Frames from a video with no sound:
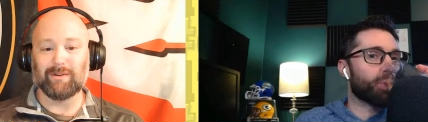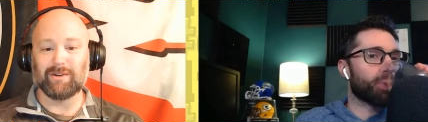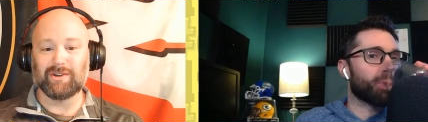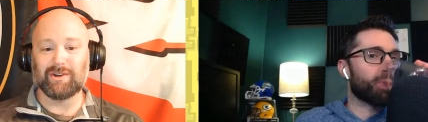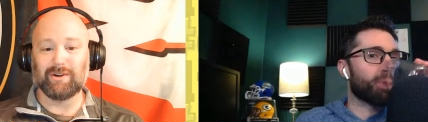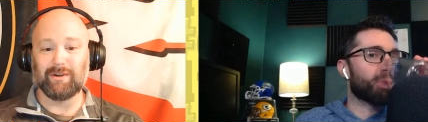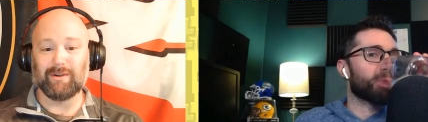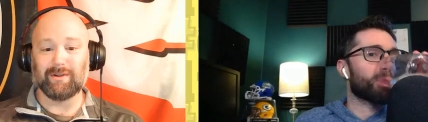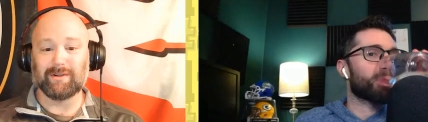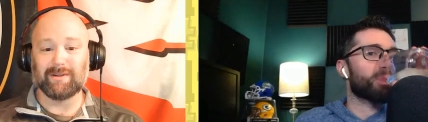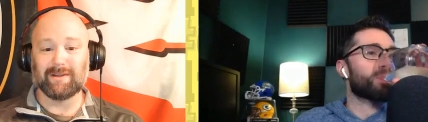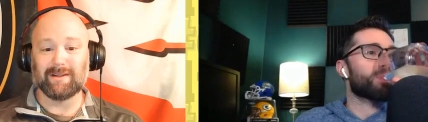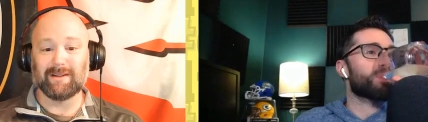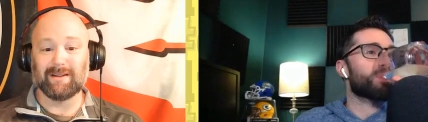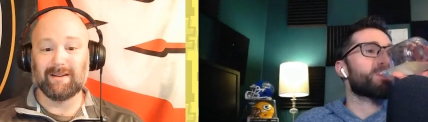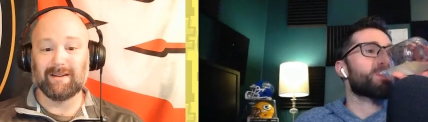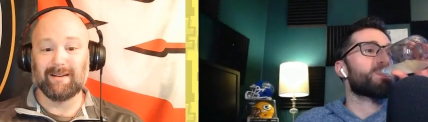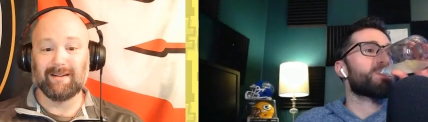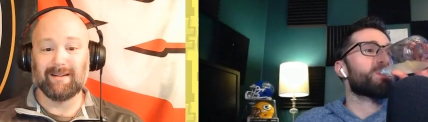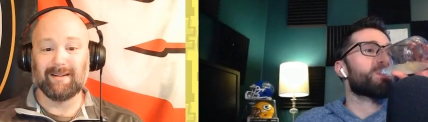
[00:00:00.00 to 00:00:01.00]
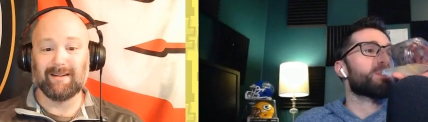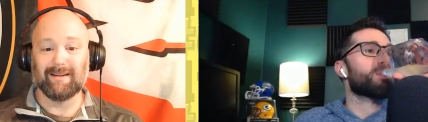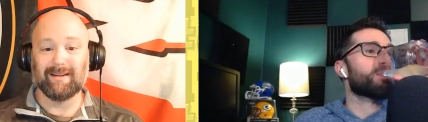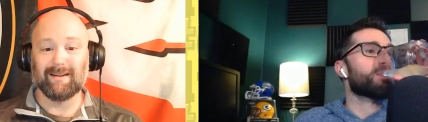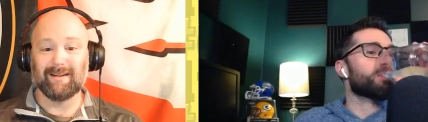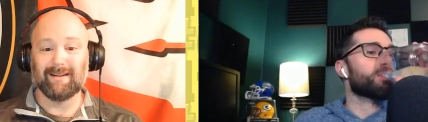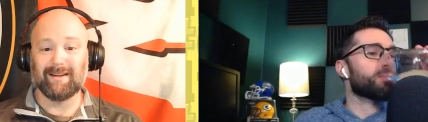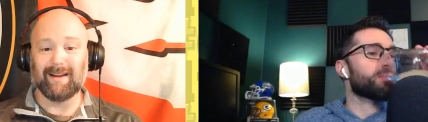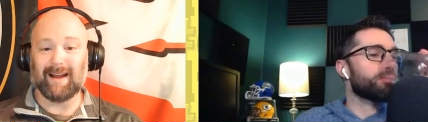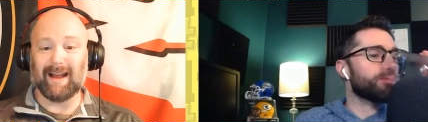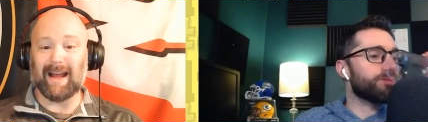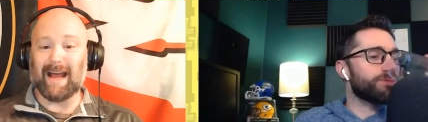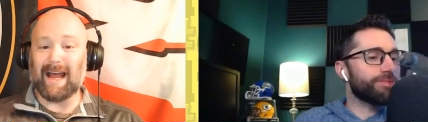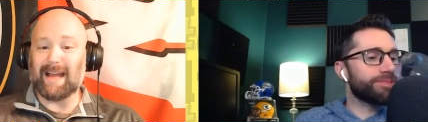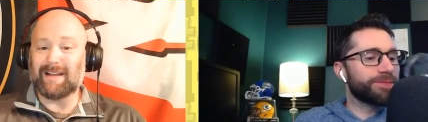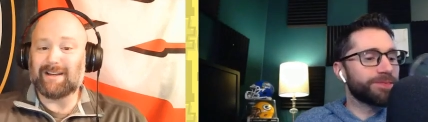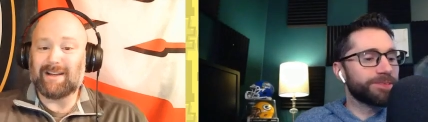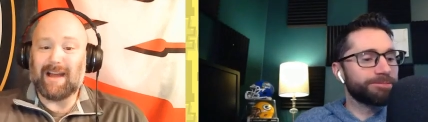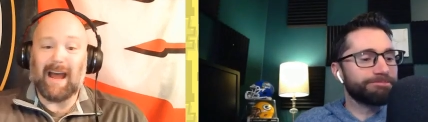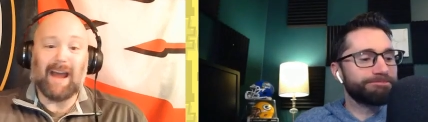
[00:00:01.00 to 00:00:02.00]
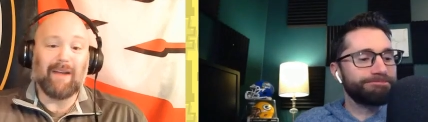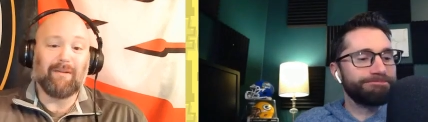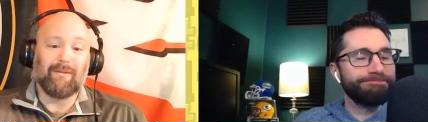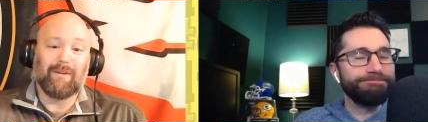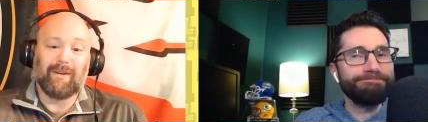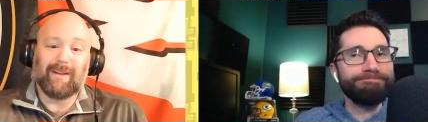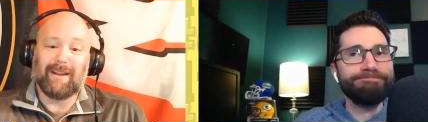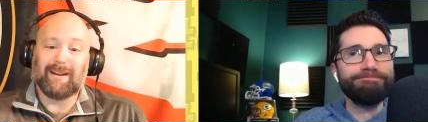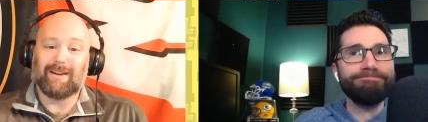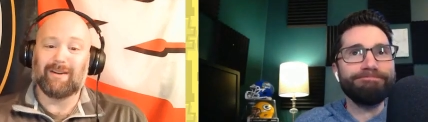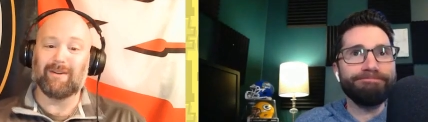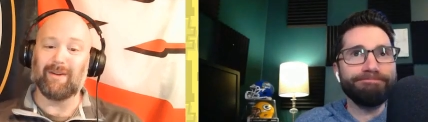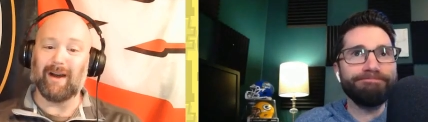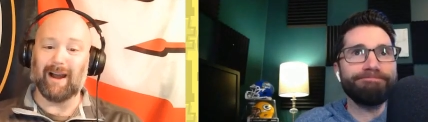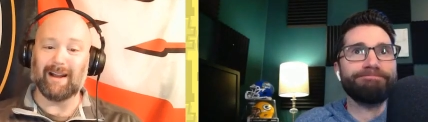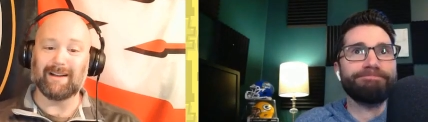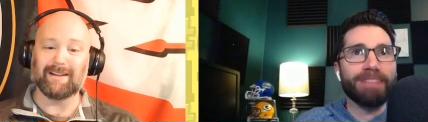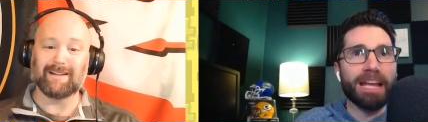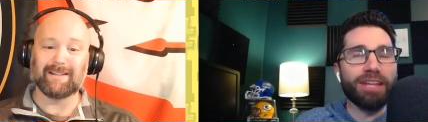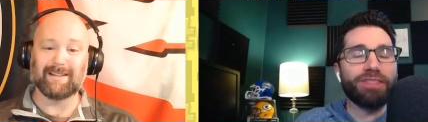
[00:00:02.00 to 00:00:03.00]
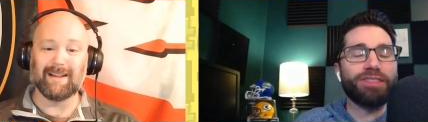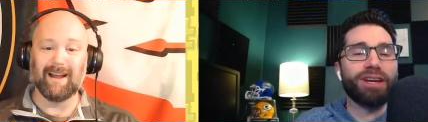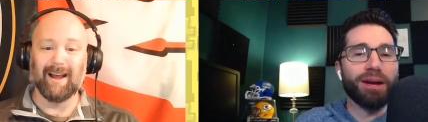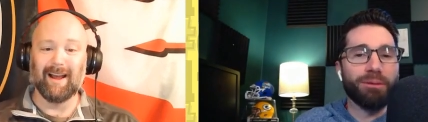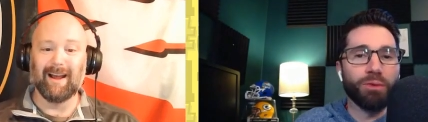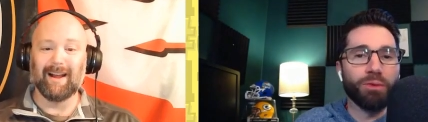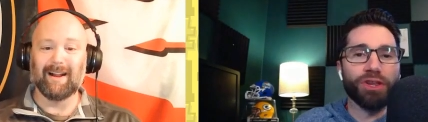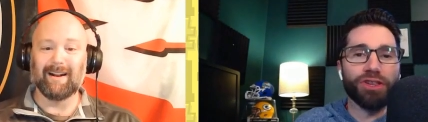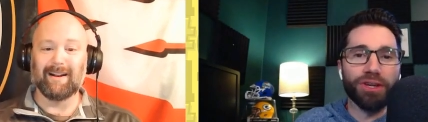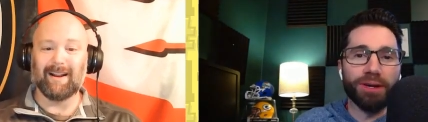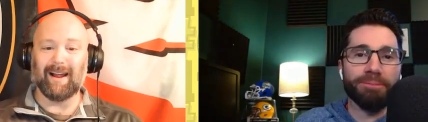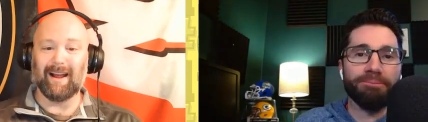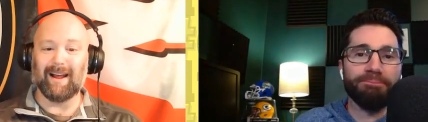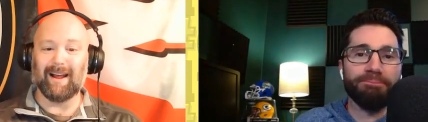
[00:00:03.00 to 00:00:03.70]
Speaker 1: Schultz. I I, just, I really do. I just I think I'm with you.